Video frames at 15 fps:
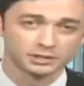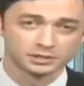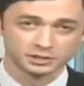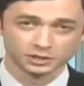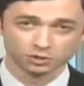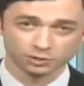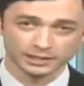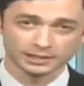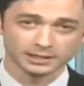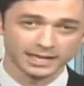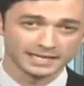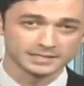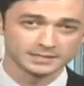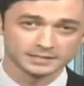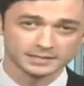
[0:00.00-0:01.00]
is strict
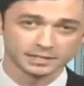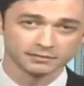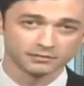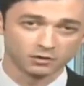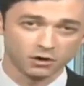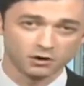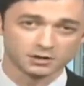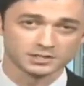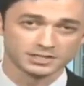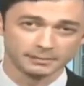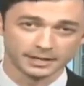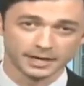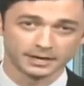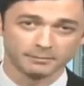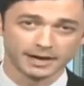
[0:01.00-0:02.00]
licensing for all
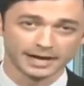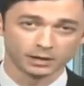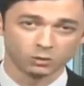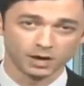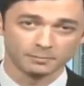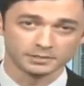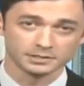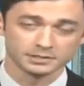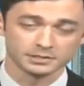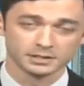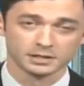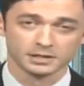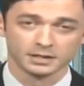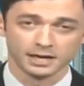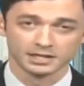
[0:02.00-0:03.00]
semi-automatic weapons.
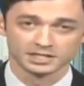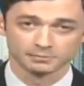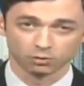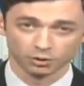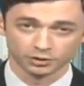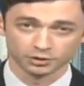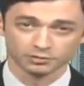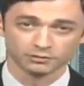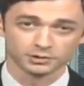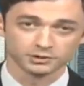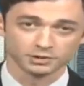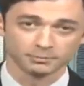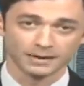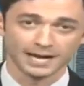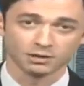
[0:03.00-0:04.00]
I support
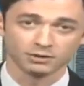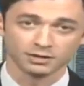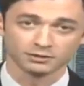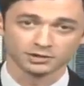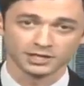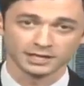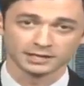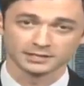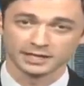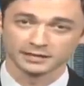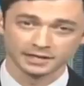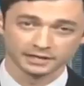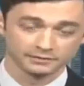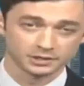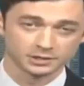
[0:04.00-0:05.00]
universal background checks, and I
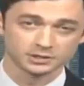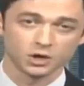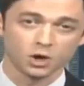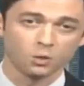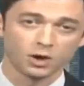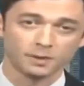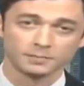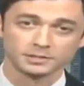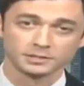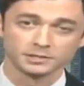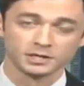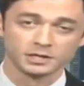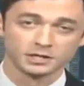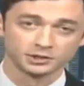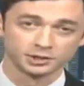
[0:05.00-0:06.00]
think that assault
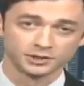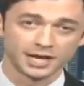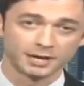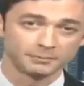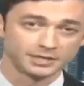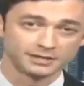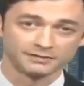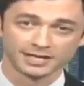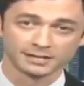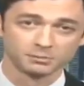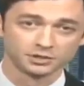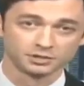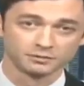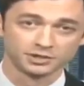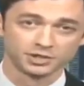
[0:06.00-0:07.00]
weapons should not be
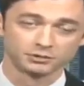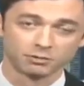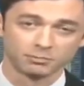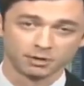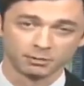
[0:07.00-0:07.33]
available to the general